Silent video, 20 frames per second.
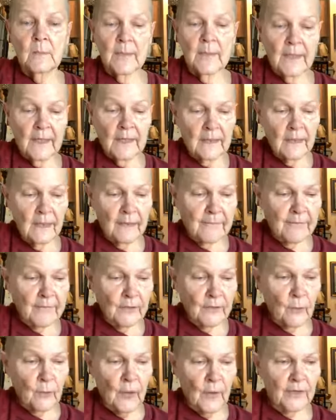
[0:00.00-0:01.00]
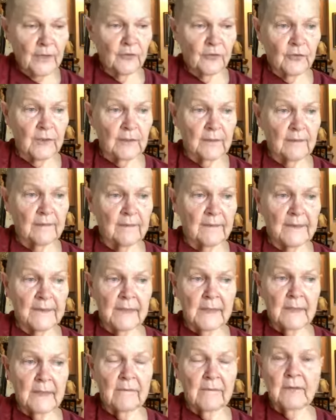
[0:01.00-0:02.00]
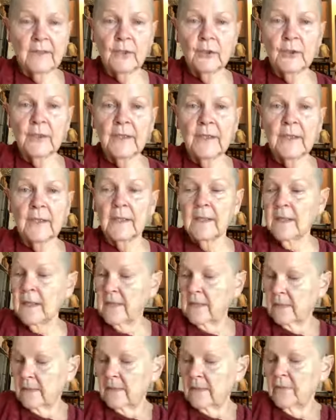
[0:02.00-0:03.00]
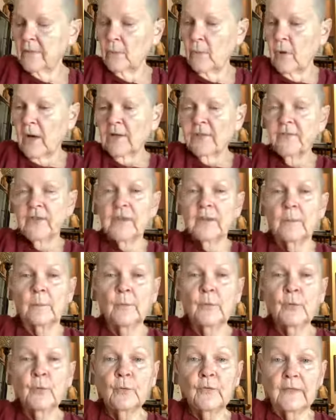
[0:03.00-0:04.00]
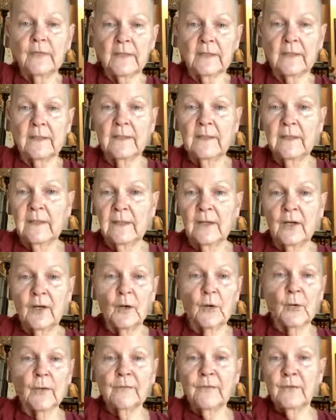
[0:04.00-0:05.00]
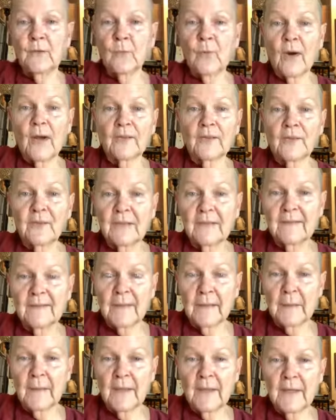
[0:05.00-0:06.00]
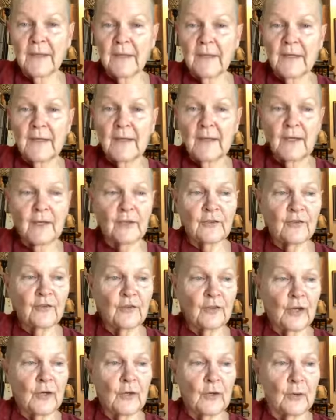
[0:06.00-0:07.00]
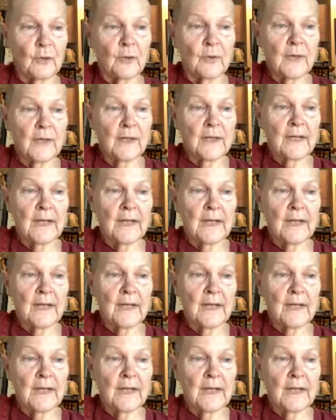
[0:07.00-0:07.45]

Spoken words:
But I love the questions, like even looking, if you're watching a movie or if you're watching something, a show,